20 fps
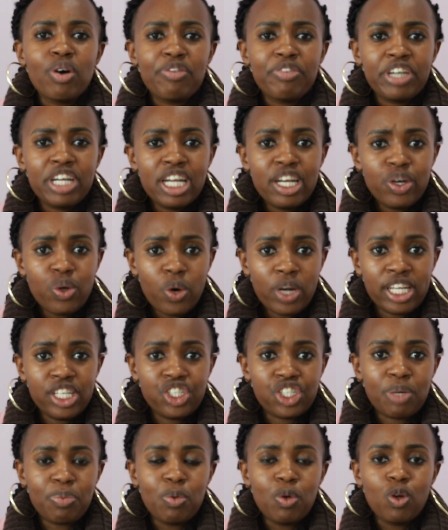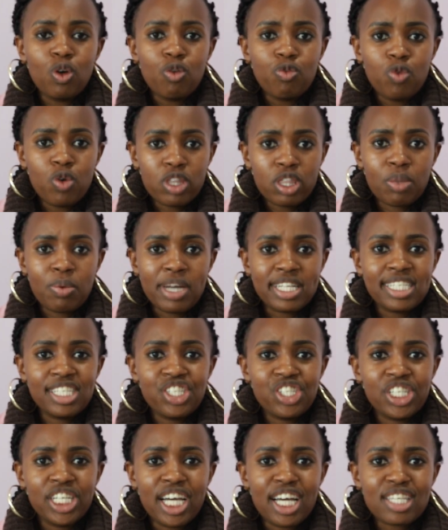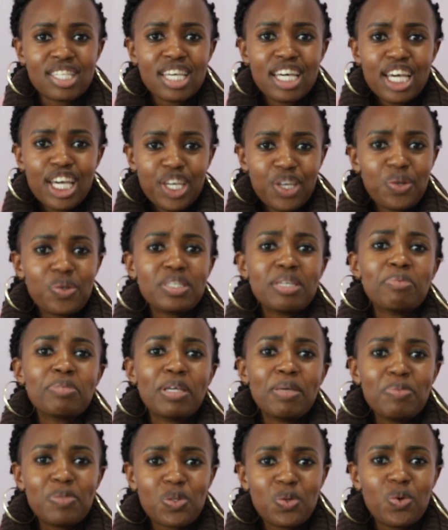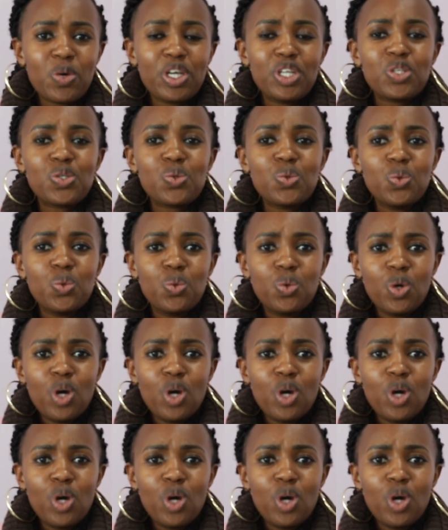were very knowledgeable of what they were teaching us. Sometimes you go into